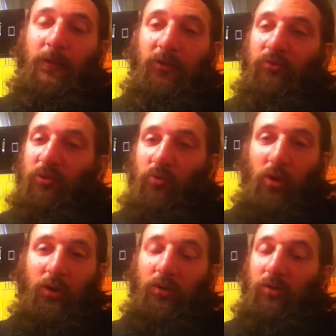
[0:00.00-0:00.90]
You just
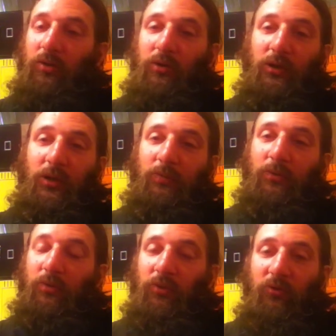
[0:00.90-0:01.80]
want to go to sleep,
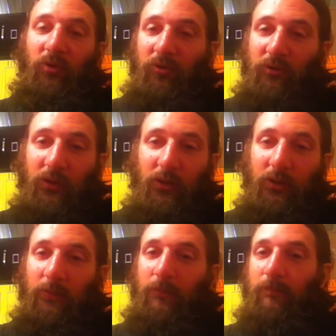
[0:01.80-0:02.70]
you're exhausted,
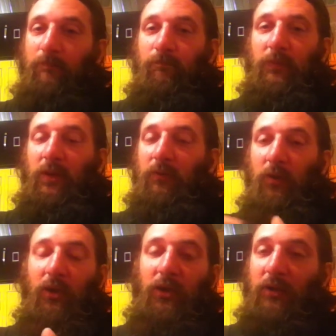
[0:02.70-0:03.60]
and they're
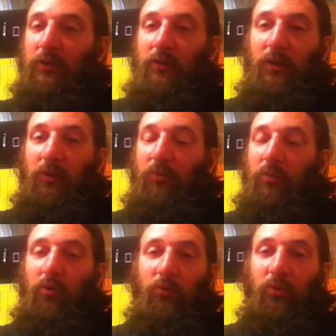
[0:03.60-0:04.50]
connected to that
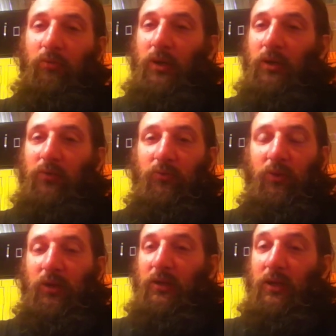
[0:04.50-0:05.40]
remote neural
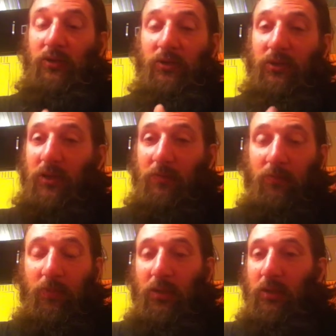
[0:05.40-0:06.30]
monitoring, and they just keep
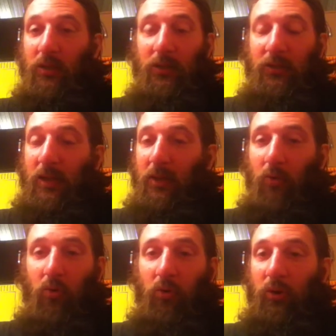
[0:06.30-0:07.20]
hitting that
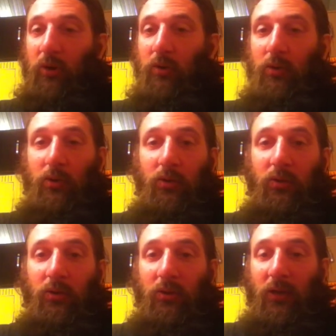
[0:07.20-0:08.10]
horn
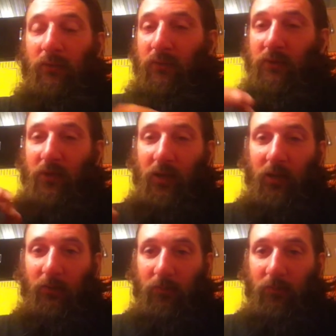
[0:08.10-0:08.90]
every time